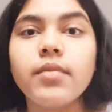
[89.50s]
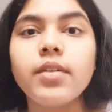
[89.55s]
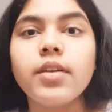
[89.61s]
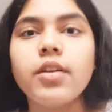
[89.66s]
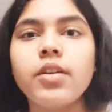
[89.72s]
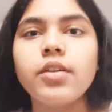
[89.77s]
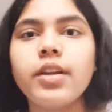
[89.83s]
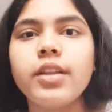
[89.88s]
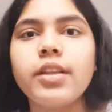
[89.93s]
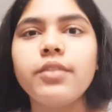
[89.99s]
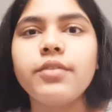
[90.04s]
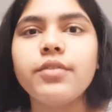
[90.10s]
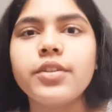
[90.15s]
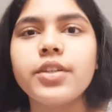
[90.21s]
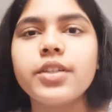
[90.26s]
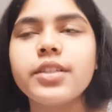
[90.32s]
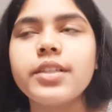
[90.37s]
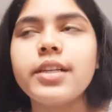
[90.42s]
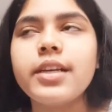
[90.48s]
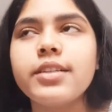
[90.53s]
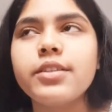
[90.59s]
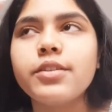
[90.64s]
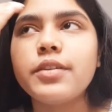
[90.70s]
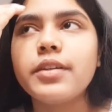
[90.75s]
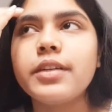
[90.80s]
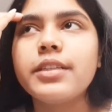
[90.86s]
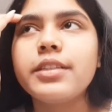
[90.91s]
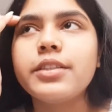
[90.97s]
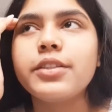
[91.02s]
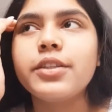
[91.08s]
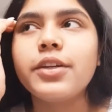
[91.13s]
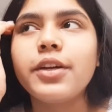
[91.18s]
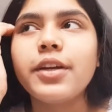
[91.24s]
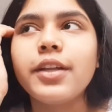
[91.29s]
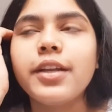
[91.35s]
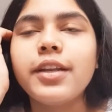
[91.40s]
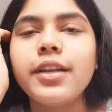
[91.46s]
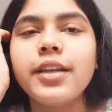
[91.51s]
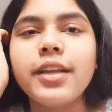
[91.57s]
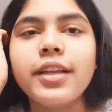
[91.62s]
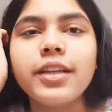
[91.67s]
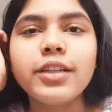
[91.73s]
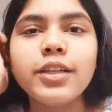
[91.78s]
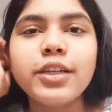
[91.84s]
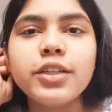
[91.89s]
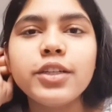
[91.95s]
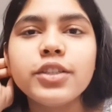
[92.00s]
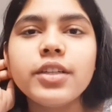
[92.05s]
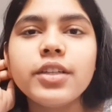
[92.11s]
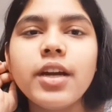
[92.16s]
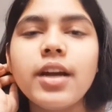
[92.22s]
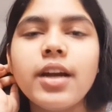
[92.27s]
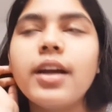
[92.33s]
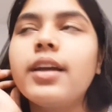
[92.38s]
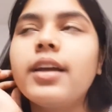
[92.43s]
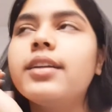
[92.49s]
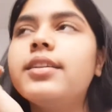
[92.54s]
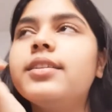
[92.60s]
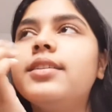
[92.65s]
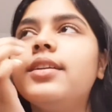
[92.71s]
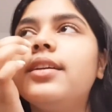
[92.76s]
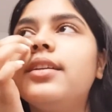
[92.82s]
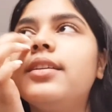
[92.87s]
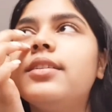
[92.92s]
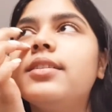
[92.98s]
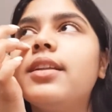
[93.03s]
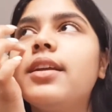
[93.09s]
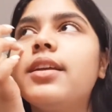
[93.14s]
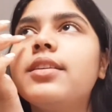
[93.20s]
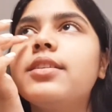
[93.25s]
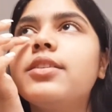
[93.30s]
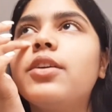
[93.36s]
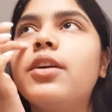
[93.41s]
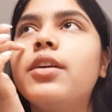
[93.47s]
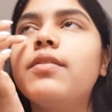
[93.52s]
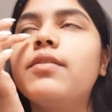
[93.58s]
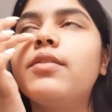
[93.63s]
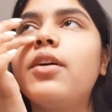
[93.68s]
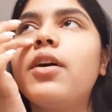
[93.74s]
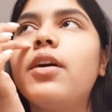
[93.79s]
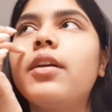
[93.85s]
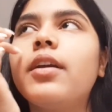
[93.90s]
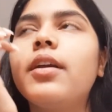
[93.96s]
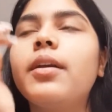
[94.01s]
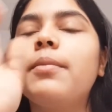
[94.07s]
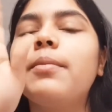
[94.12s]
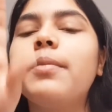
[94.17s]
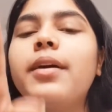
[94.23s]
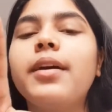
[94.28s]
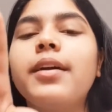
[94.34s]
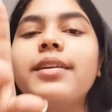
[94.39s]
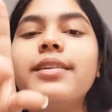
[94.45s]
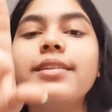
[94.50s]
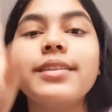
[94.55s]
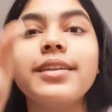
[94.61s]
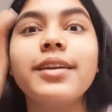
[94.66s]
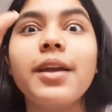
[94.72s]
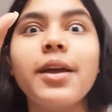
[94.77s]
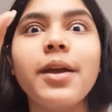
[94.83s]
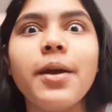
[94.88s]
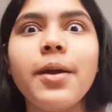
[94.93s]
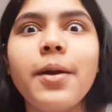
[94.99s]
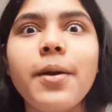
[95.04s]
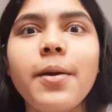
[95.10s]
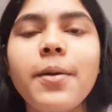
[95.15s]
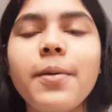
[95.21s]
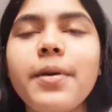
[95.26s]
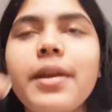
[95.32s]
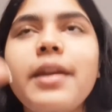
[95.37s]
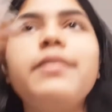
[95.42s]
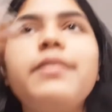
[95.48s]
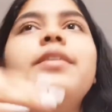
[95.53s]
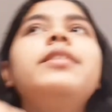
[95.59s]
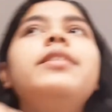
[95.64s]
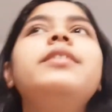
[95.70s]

Okay, the first class already started English. I didn't like start vlogging, but whatever.